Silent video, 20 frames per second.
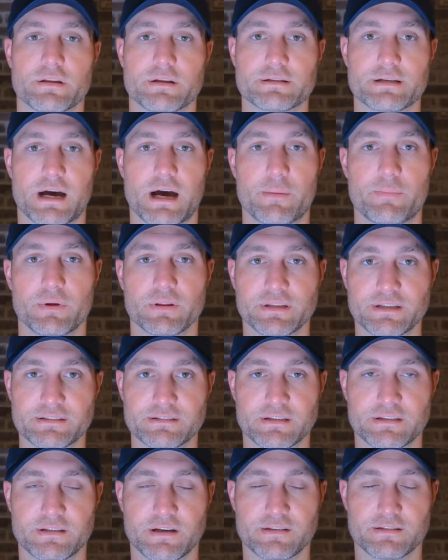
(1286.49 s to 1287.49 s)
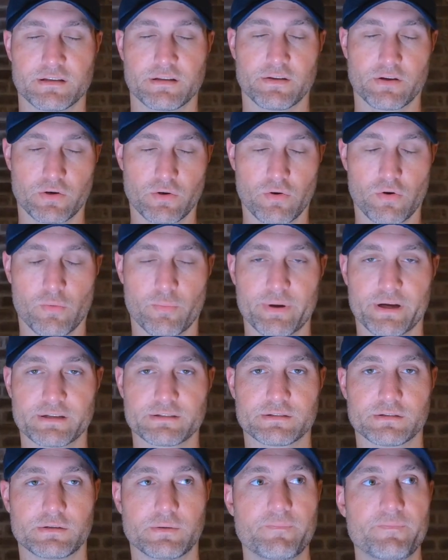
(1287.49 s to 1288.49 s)
the top. At least it does on the Google
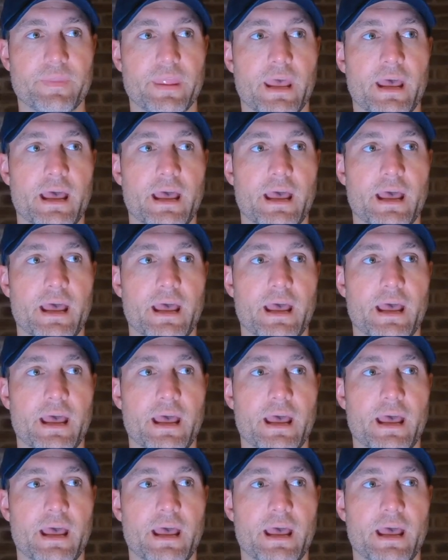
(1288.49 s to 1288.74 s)
Pixel.